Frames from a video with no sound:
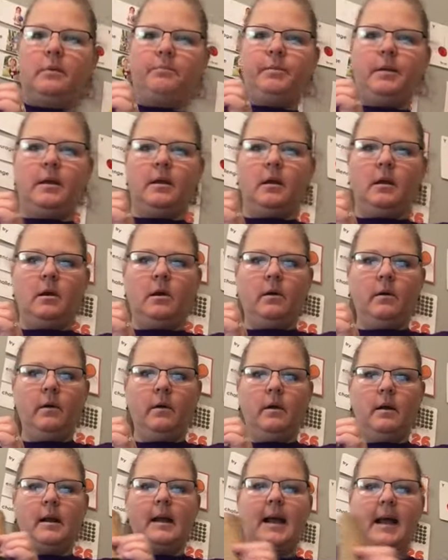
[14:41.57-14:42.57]
up here,
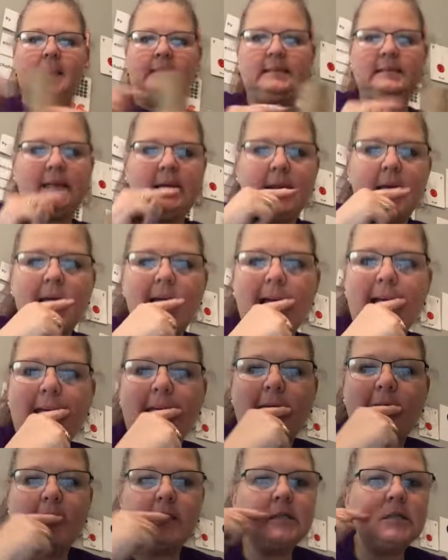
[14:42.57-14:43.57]
I said I
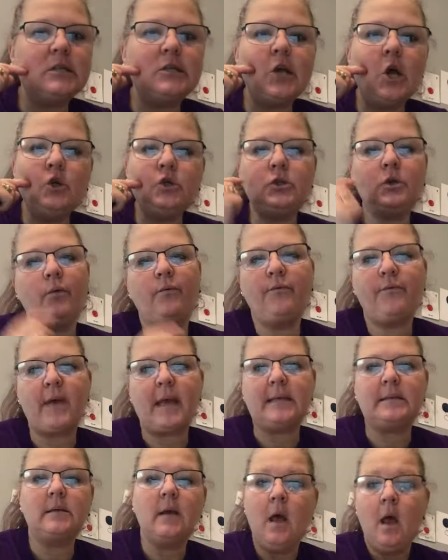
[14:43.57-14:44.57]
had a so-so
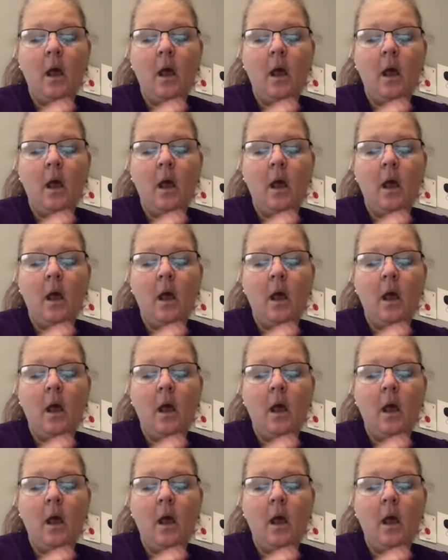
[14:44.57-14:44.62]
face